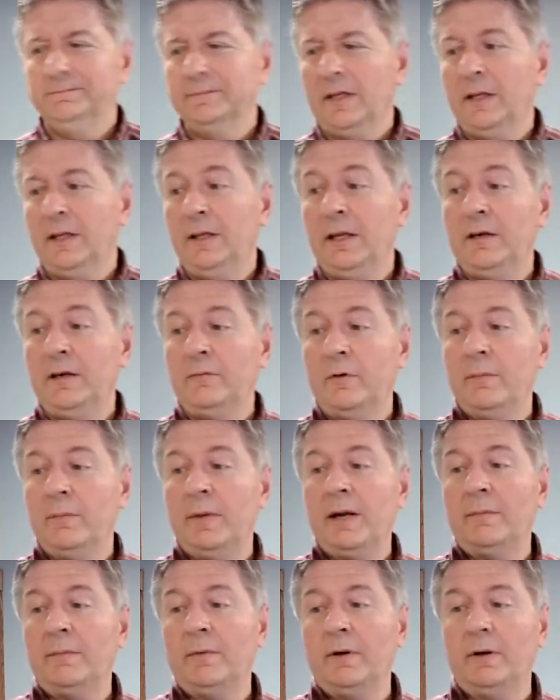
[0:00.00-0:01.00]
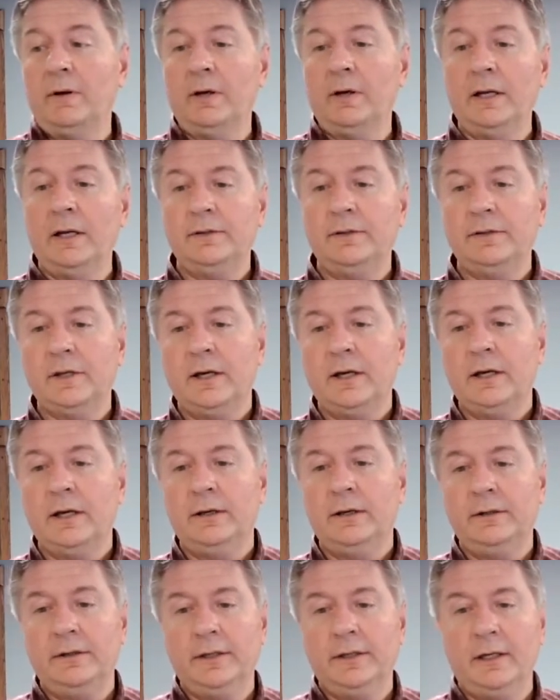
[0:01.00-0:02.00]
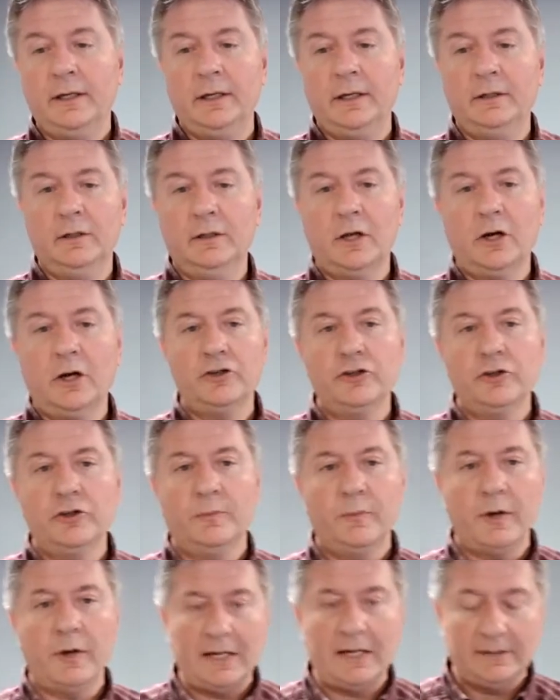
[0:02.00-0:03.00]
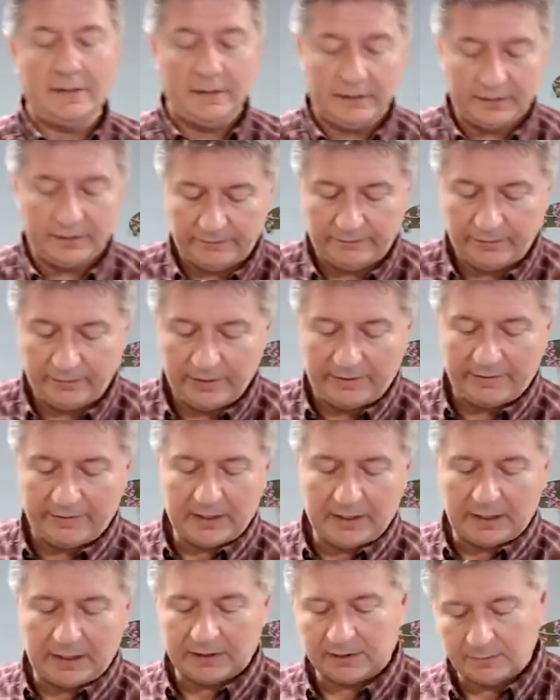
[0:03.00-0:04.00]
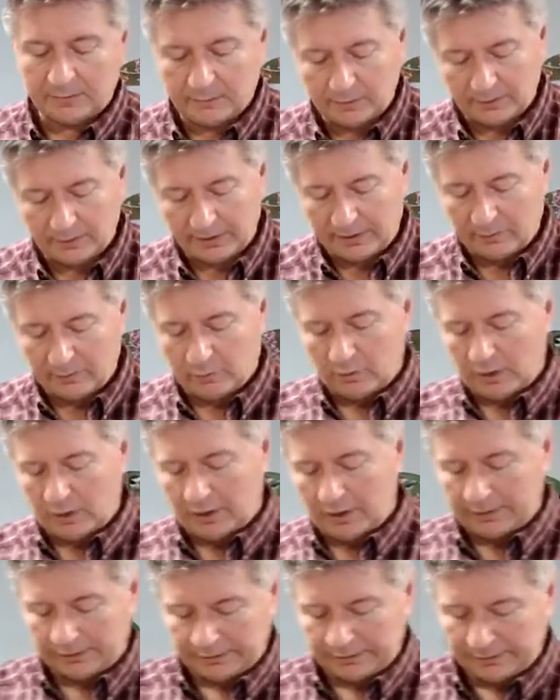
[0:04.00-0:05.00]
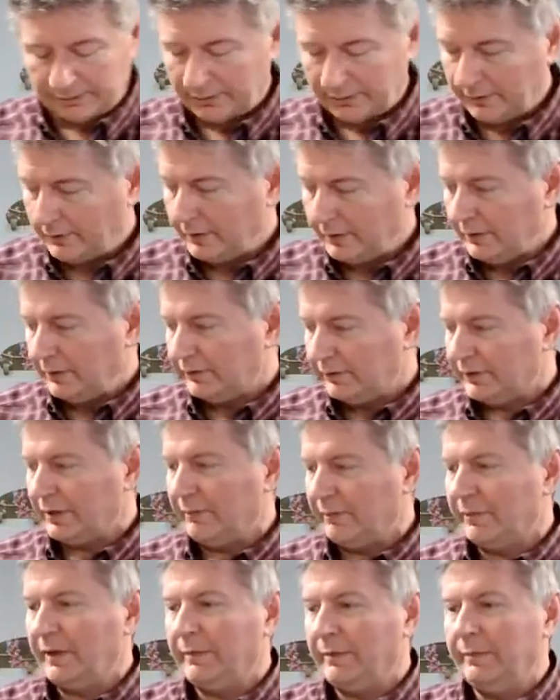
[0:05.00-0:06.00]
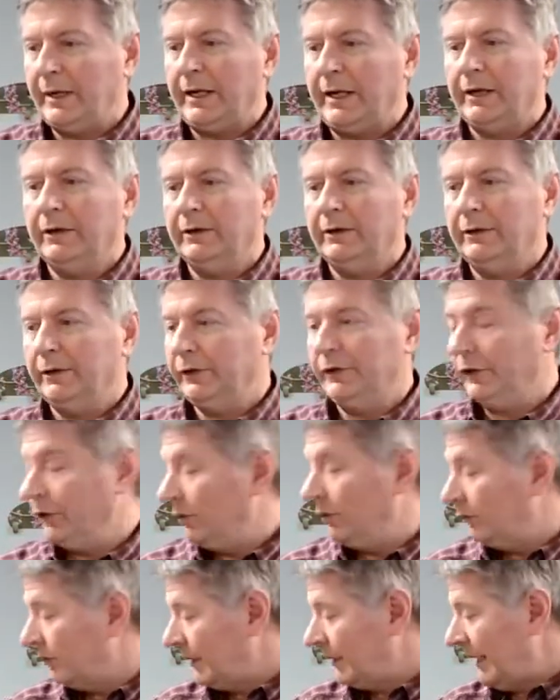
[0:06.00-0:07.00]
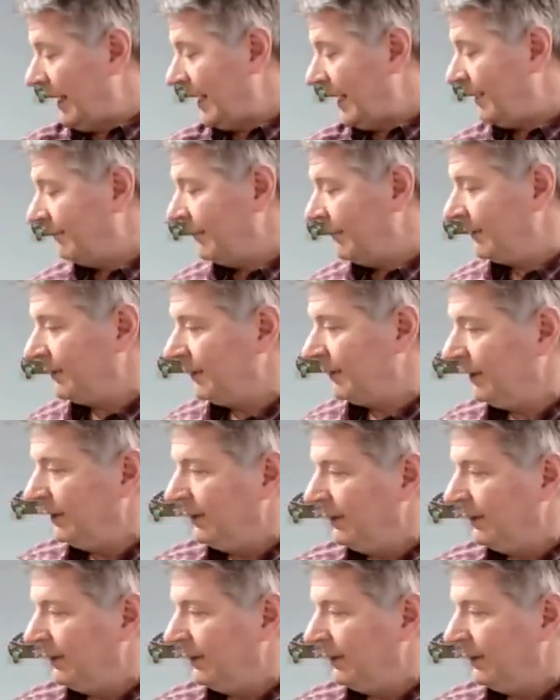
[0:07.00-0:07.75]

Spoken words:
And then remember on larger projects, if you have a customer that wants something bigger and you don't have it,